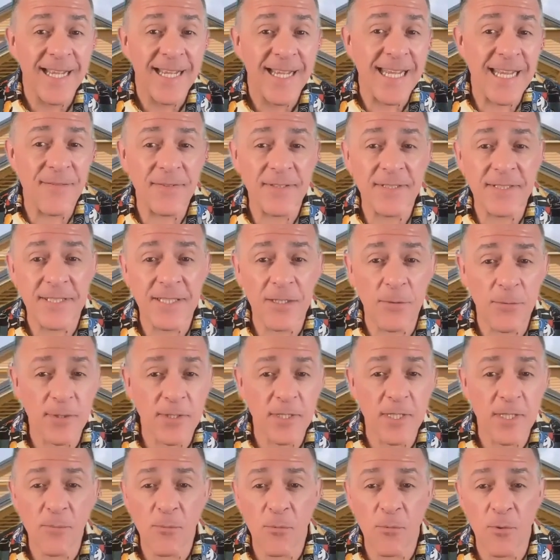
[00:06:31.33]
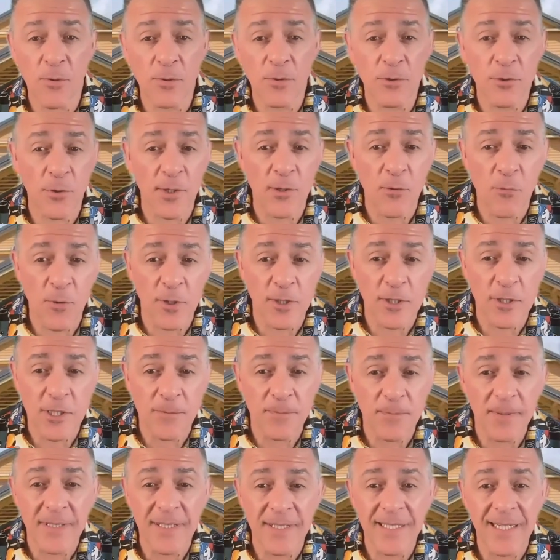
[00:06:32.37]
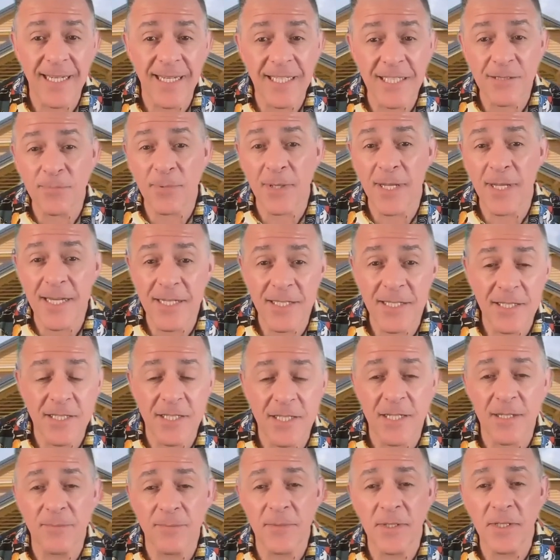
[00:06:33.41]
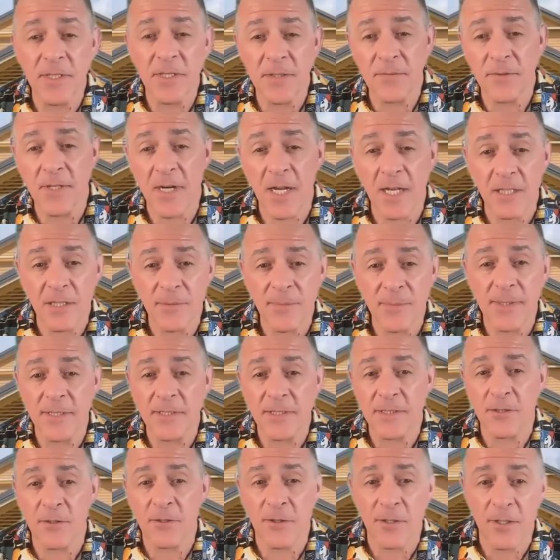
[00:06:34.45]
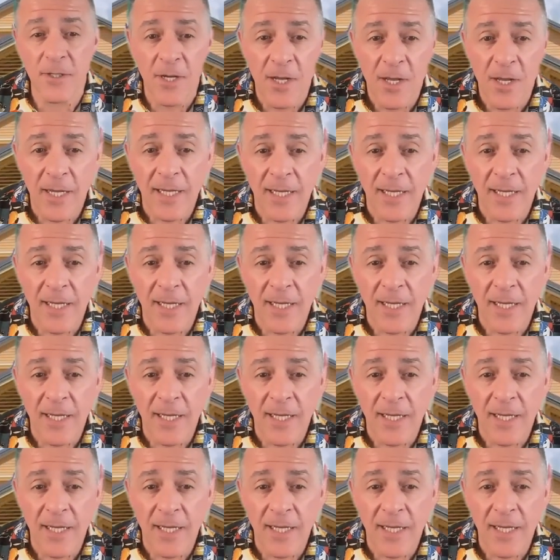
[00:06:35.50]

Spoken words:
even sit with them during worship and explain to them the different elements or